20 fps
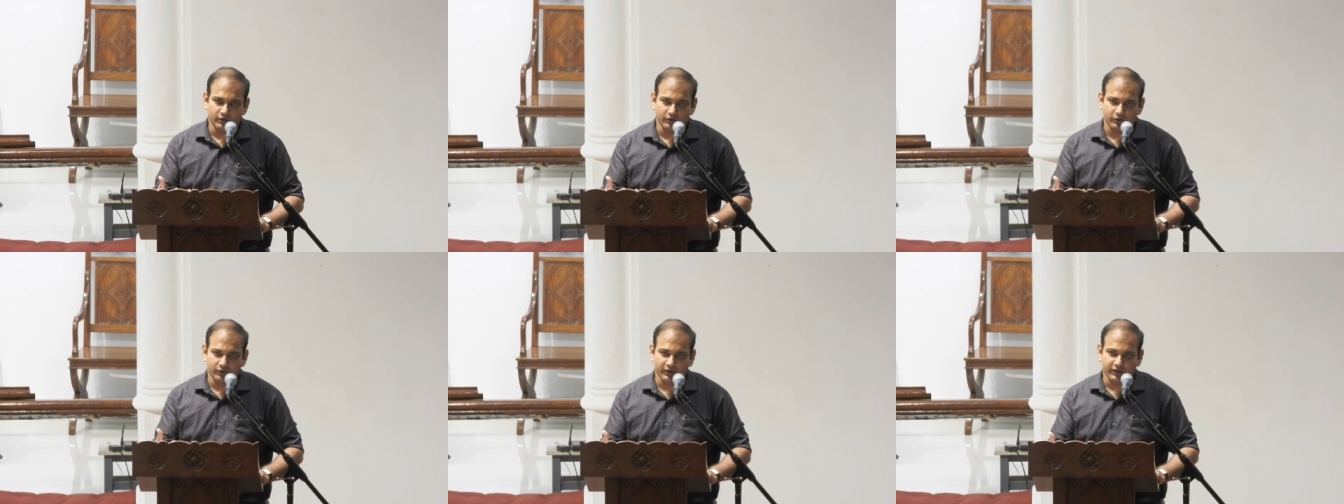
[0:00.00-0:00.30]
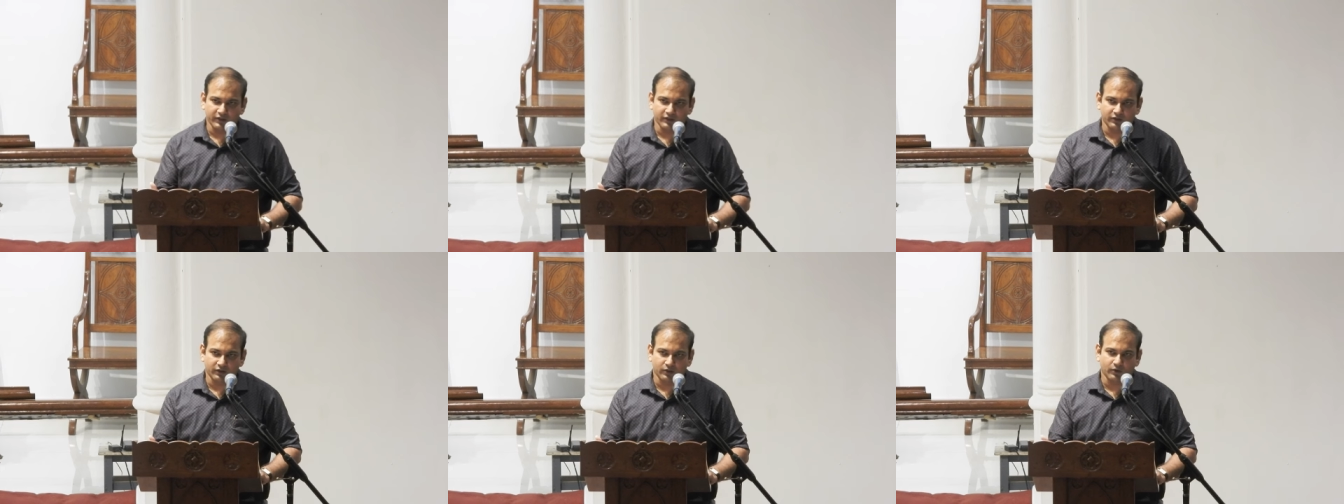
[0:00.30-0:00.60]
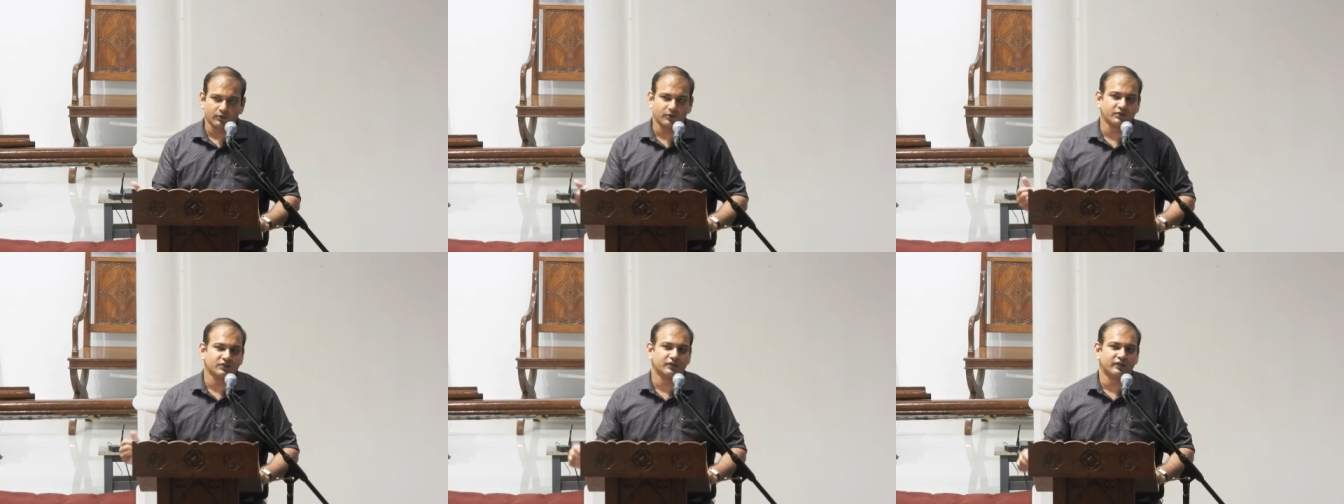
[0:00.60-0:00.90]
during the
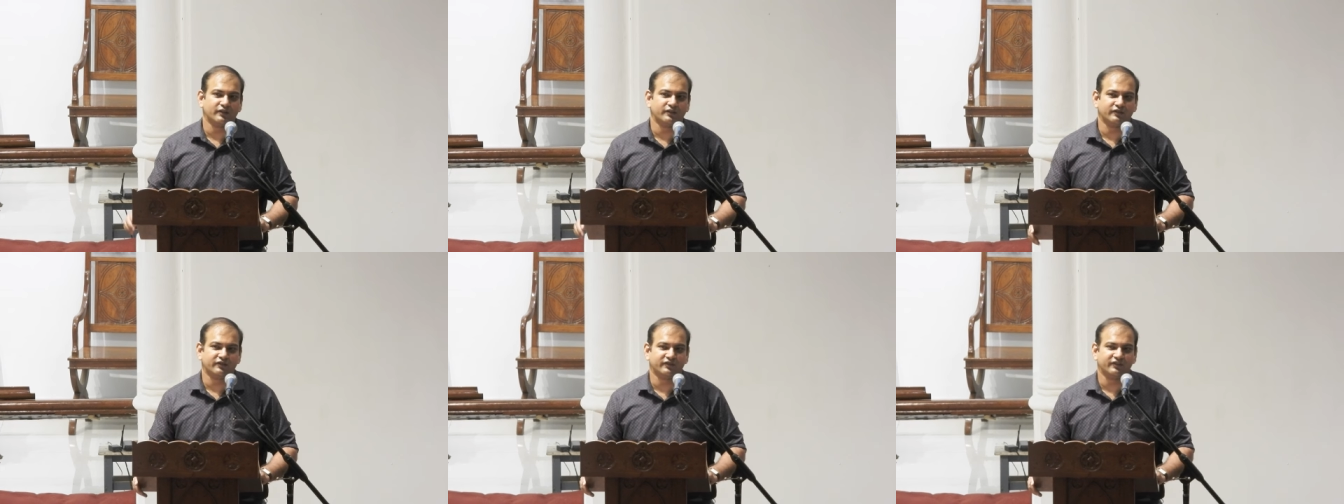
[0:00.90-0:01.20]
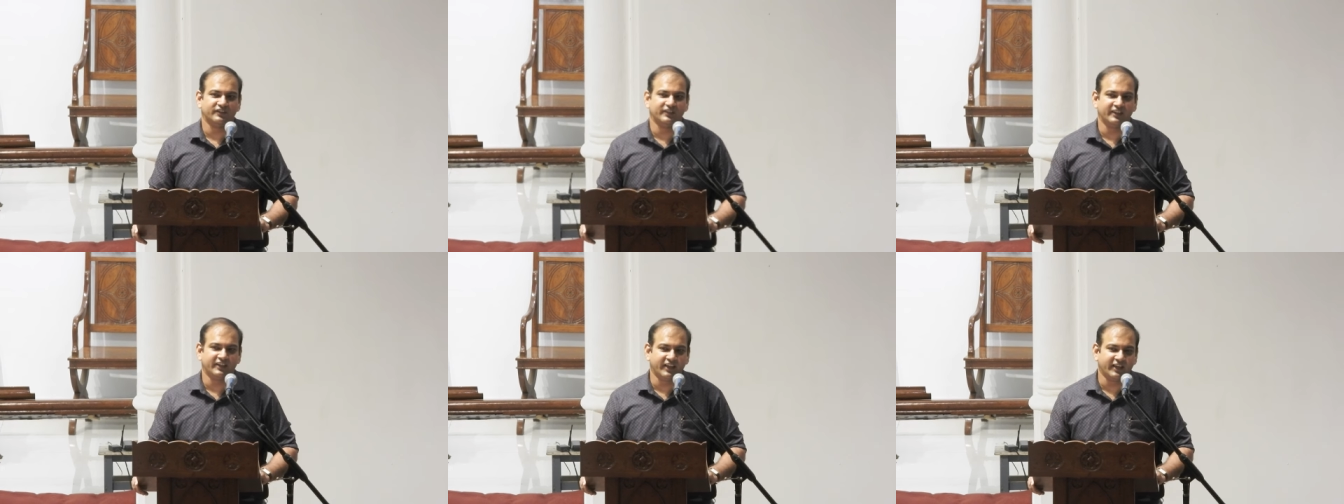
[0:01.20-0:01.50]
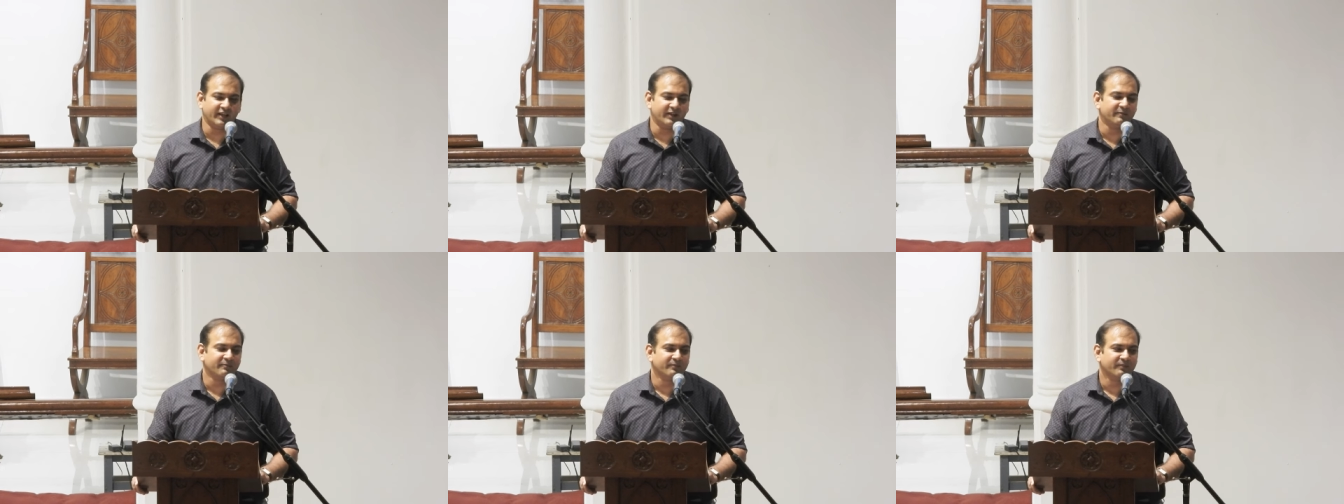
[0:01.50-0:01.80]
course of the
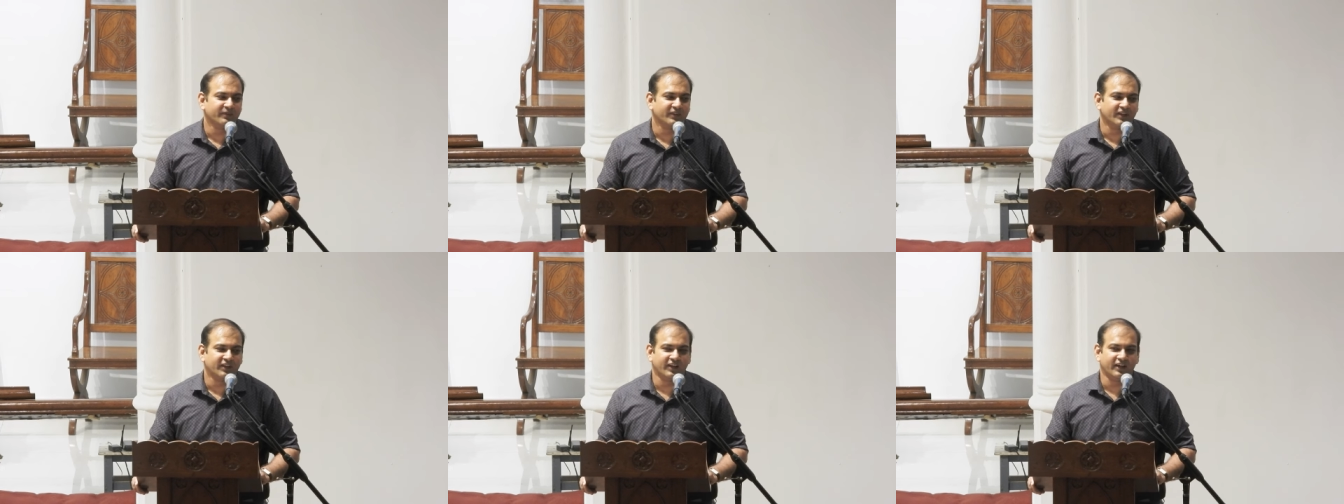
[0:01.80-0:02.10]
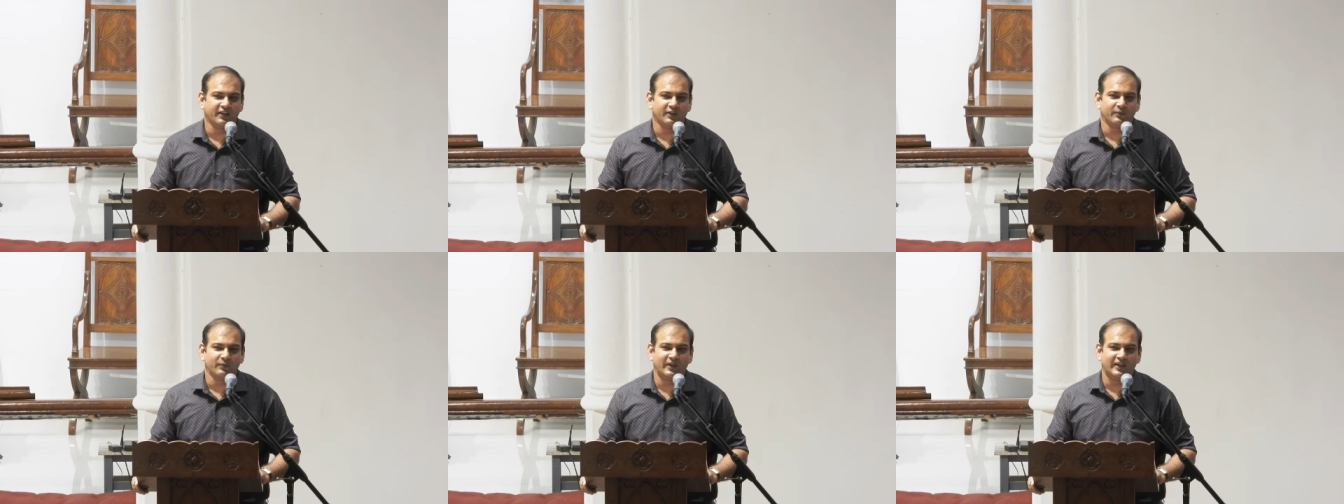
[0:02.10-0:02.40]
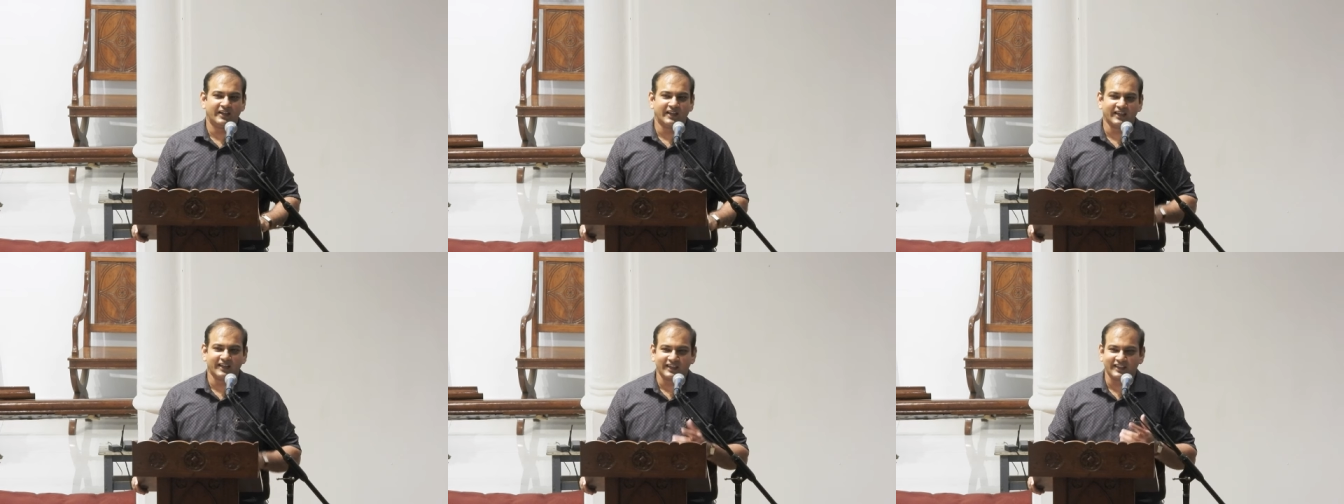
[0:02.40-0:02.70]
day, right,
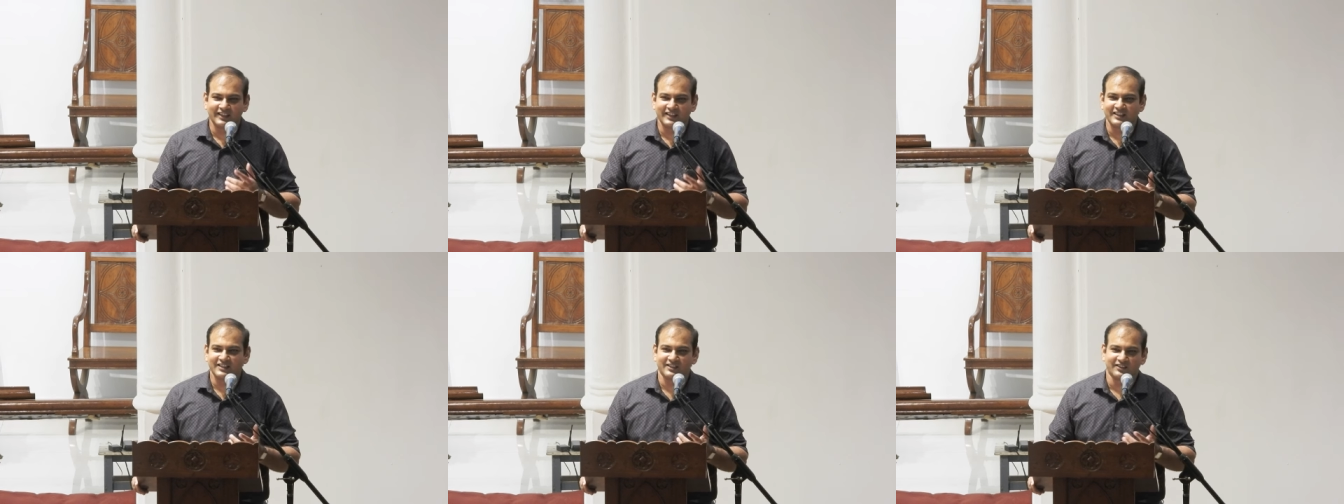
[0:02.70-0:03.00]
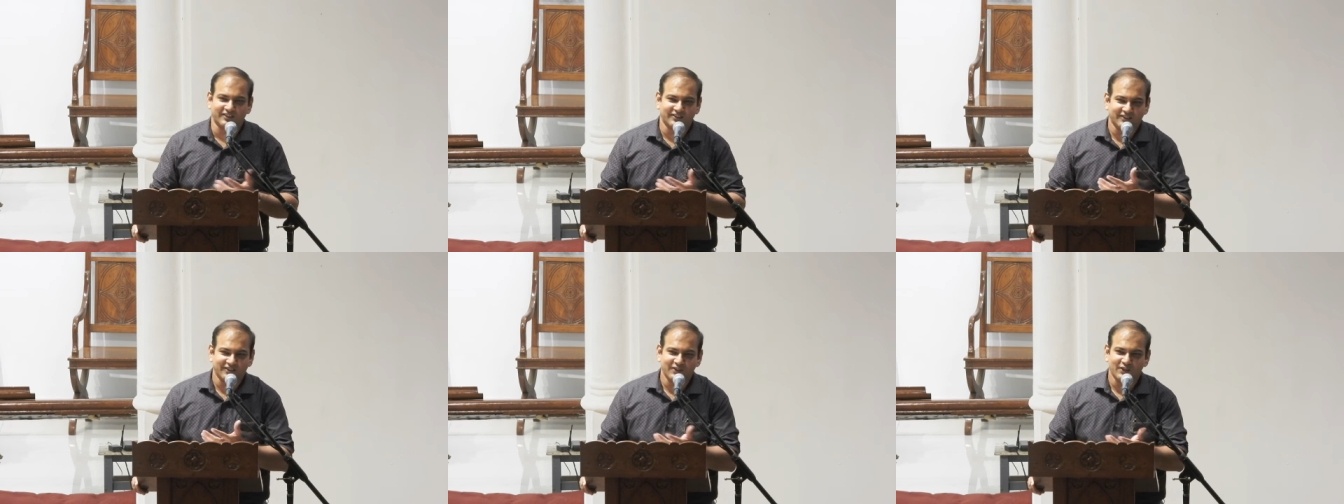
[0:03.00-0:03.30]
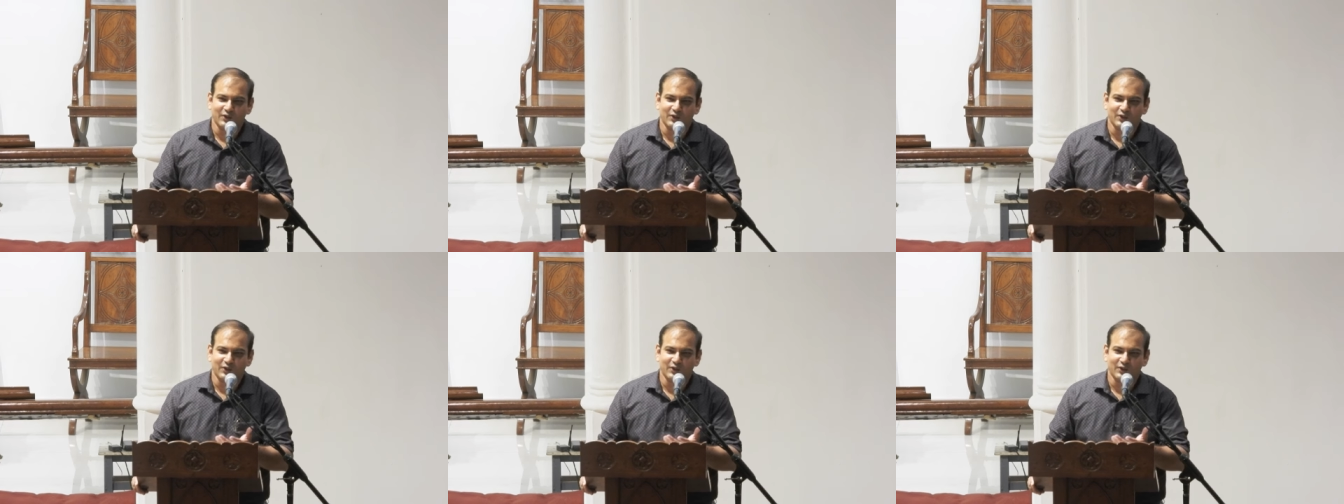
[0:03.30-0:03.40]
we'll get at least